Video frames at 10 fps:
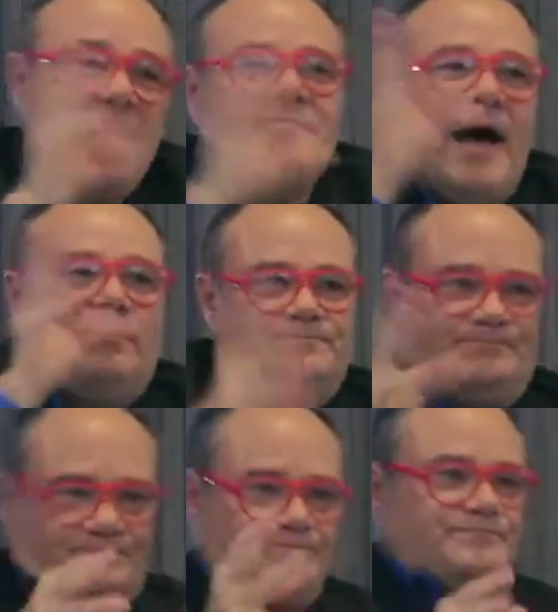
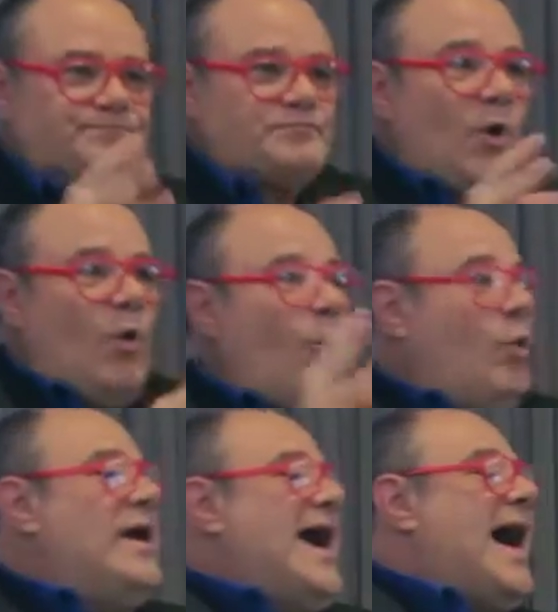
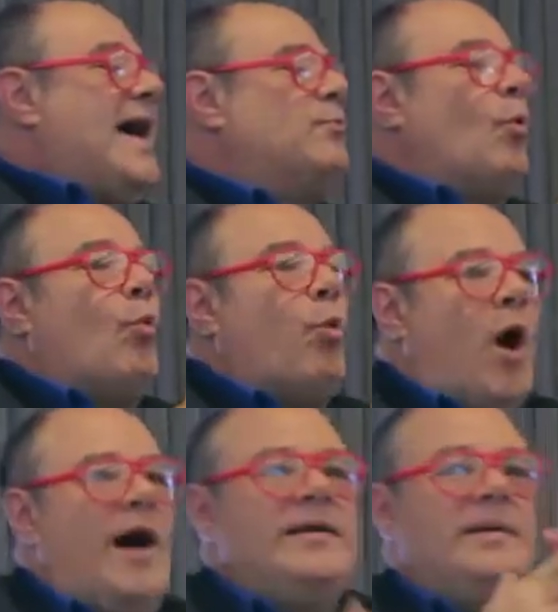Now, we had
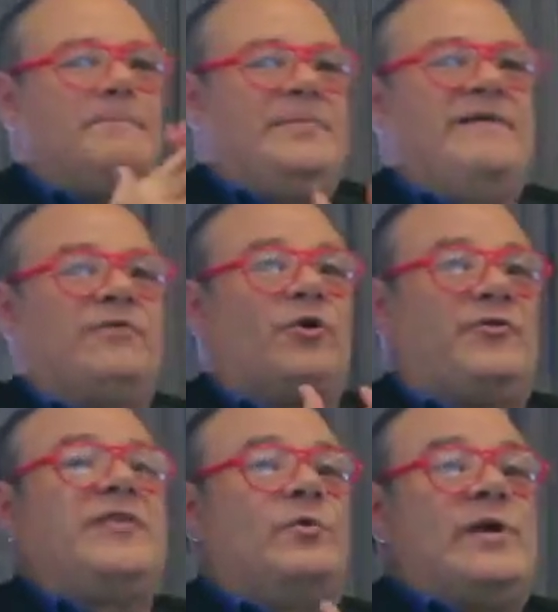one pivotal
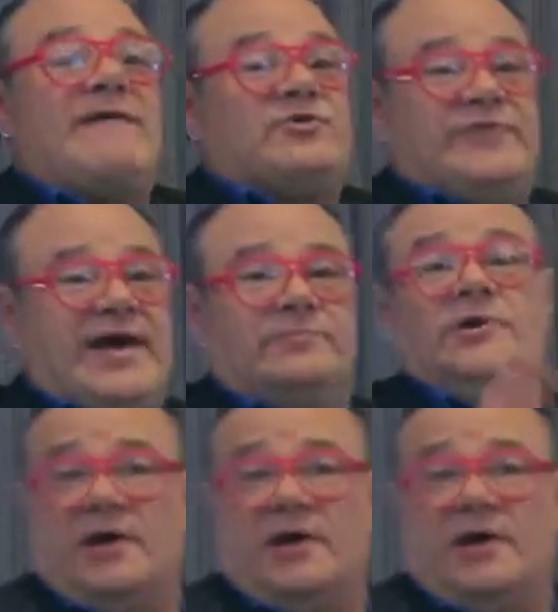thing that we ever did.